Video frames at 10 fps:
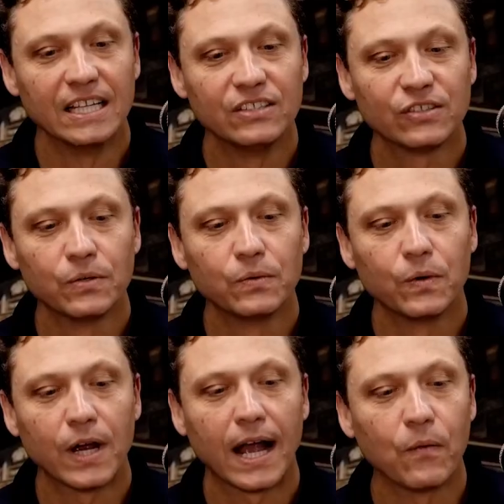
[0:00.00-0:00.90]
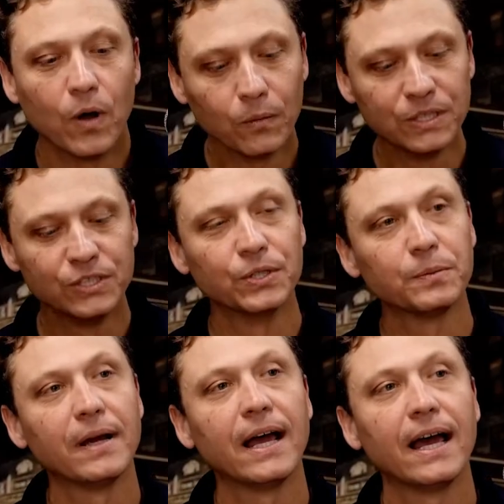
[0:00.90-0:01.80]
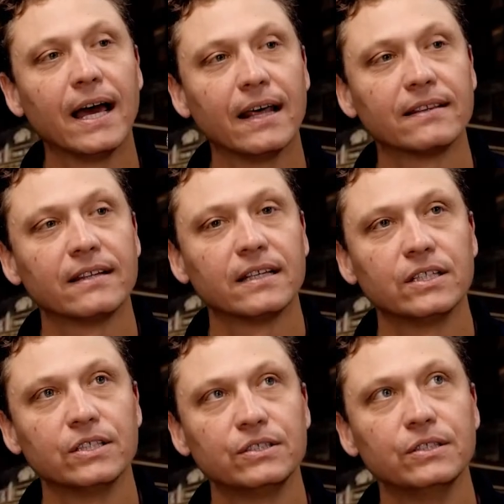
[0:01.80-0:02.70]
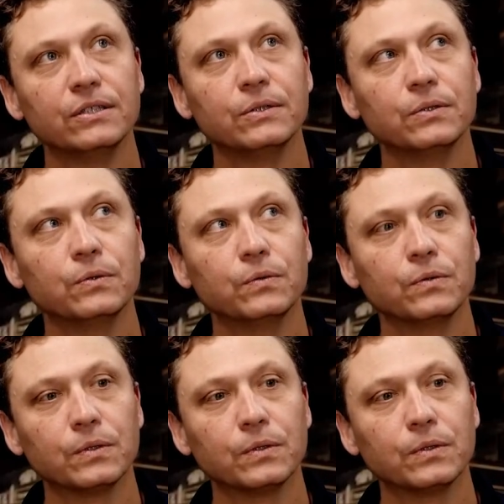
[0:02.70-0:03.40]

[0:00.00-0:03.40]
so what was your path to